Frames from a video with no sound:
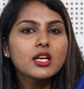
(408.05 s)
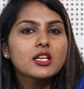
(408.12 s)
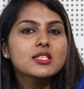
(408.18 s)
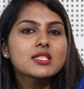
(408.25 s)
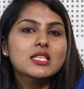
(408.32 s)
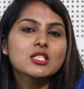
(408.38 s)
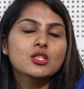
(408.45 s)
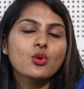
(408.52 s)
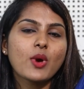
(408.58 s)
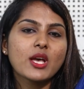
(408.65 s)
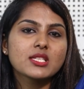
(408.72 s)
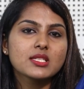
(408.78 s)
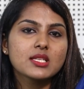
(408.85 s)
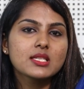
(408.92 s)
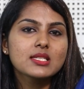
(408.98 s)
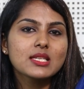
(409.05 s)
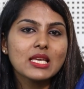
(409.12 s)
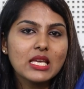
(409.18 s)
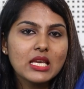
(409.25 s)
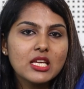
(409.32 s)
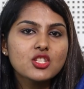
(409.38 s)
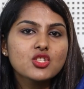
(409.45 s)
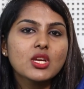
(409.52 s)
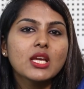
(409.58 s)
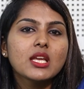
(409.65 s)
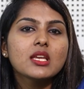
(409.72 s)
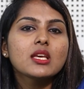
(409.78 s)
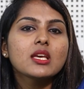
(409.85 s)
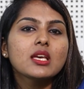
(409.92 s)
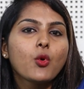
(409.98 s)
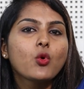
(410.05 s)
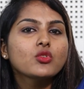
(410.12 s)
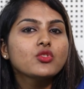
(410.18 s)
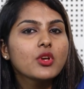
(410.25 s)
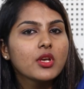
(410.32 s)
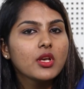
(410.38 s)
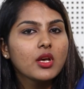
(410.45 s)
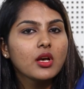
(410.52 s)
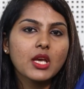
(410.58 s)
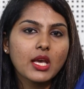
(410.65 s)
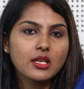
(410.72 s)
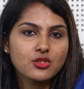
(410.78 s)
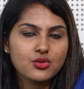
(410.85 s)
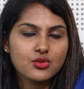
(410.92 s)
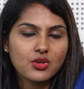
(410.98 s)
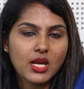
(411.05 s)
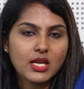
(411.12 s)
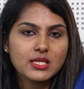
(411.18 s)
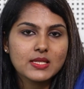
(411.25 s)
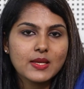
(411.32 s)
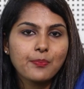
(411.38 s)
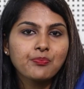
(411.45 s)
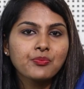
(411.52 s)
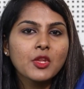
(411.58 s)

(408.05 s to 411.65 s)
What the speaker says: 6 questions each in both extracts.